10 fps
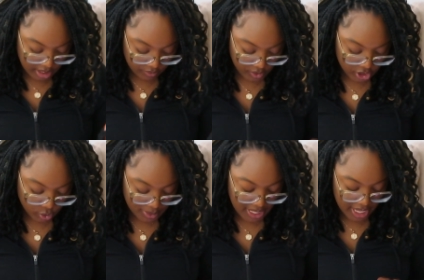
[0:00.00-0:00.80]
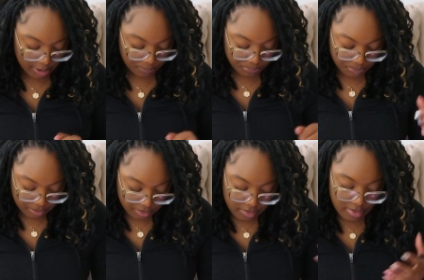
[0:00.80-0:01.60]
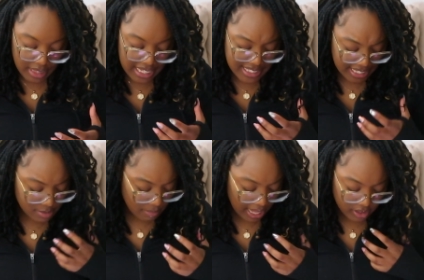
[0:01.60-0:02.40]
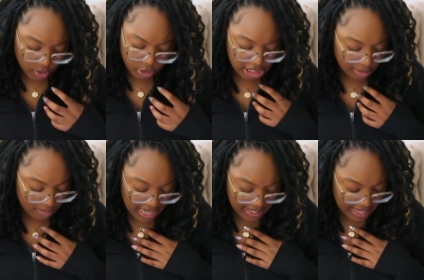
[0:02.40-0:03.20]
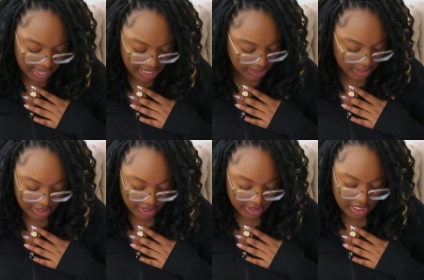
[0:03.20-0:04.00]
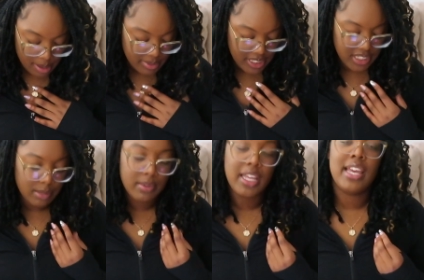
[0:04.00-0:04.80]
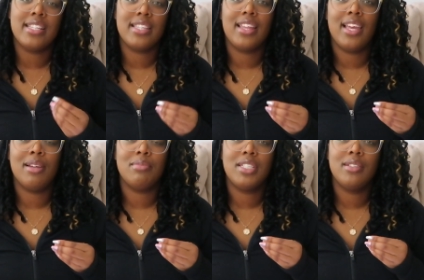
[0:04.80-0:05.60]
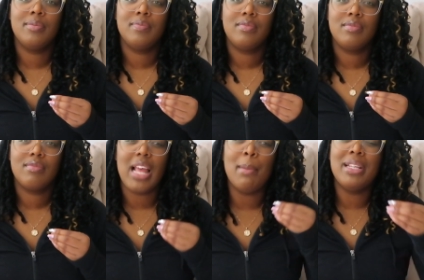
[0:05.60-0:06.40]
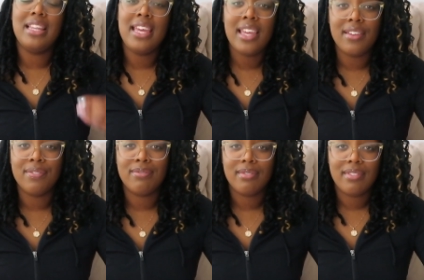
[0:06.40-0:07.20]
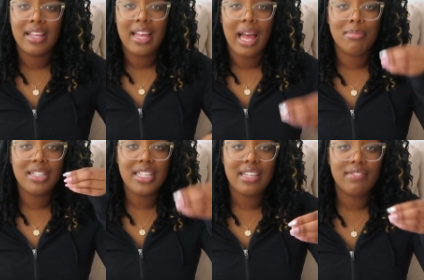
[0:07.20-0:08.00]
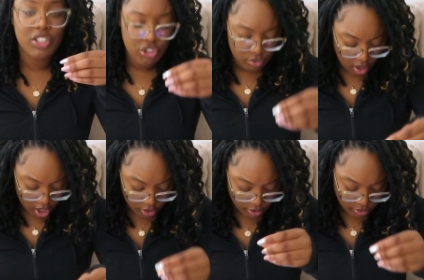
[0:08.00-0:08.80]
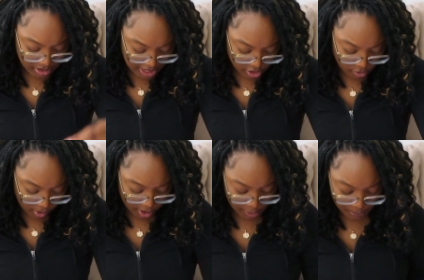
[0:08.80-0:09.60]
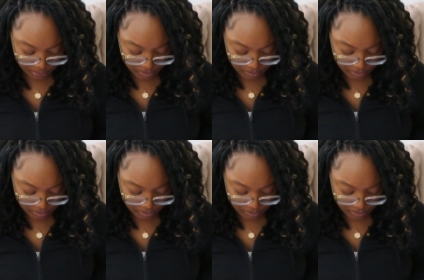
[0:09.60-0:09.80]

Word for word: Then verse 28, he says, my Lord and my God, Thomas exclaimed, I believe. I believe that you are who you say you are.